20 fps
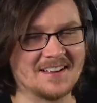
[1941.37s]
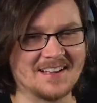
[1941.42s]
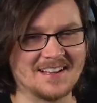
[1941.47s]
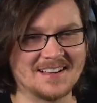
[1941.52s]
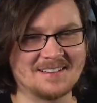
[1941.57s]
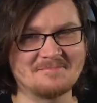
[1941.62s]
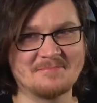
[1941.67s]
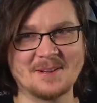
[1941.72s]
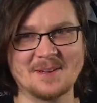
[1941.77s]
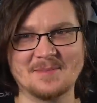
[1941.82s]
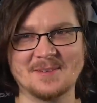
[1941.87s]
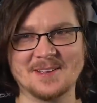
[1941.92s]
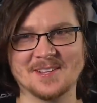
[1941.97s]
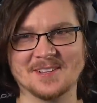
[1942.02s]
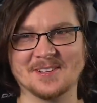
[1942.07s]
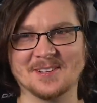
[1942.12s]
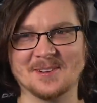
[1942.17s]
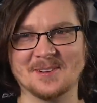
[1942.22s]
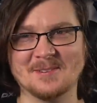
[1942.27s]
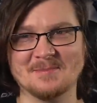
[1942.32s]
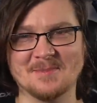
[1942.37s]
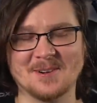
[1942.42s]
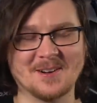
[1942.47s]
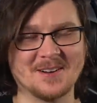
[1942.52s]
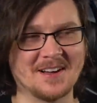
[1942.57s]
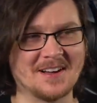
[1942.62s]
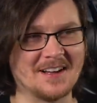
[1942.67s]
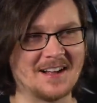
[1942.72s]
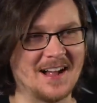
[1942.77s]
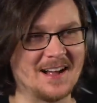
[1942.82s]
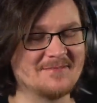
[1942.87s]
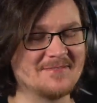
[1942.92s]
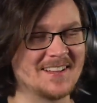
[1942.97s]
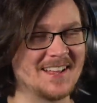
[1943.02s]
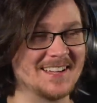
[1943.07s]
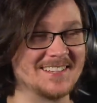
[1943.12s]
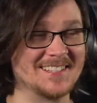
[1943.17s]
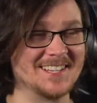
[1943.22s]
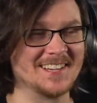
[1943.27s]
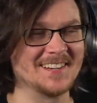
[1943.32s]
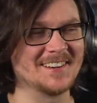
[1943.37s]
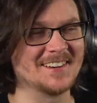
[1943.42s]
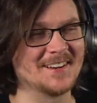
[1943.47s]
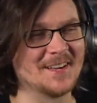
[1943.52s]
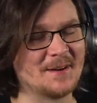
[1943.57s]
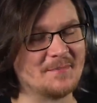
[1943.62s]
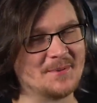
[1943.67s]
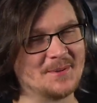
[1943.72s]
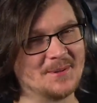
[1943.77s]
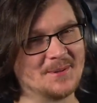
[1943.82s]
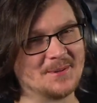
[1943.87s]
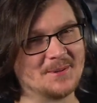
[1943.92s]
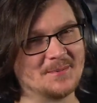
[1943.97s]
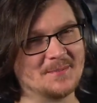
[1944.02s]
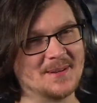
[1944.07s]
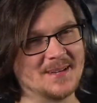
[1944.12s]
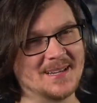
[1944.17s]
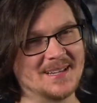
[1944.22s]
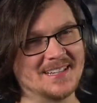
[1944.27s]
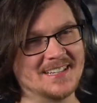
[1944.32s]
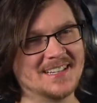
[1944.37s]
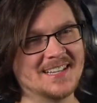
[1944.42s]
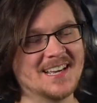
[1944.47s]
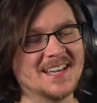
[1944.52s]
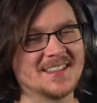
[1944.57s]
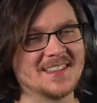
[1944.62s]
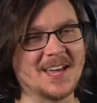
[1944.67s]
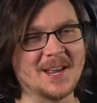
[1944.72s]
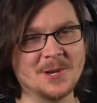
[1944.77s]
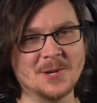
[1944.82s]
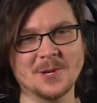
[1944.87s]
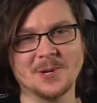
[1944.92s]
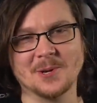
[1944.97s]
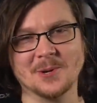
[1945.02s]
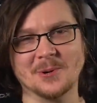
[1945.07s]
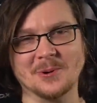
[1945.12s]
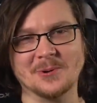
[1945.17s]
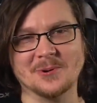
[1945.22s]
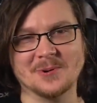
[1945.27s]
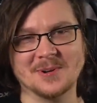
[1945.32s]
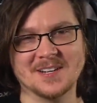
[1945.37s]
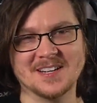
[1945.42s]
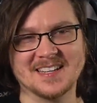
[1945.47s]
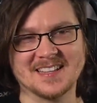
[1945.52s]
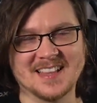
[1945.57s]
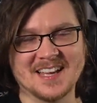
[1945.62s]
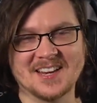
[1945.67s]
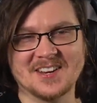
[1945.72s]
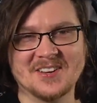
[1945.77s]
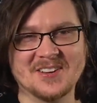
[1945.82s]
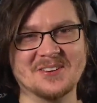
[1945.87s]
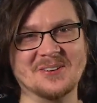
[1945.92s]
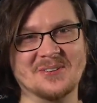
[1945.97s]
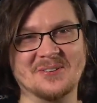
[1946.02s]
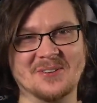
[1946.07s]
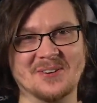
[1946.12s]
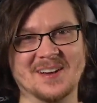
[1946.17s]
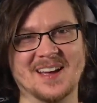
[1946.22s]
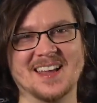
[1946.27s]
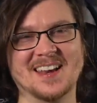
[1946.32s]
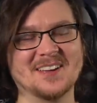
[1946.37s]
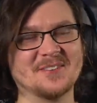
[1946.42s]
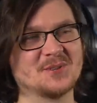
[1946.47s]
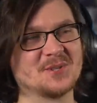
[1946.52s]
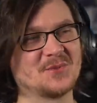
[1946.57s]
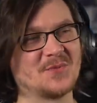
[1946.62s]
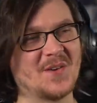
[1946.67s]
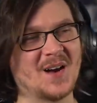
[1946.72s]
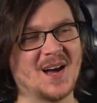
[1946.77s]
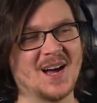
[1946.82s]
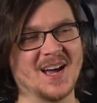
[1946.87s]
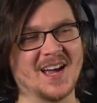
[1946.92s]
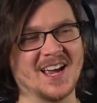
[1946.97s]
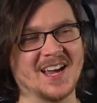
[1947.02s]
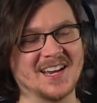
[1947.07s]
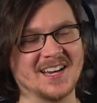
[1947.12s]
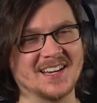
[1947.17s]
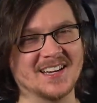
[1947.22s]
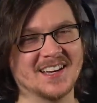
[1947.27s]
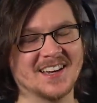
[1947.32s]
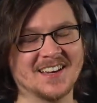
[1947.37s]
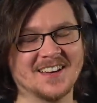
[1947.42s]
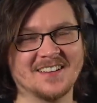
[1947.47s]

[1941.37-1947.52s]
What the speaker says: That made me a little... I'm like tearing up a little bit. They knew, and it was fine.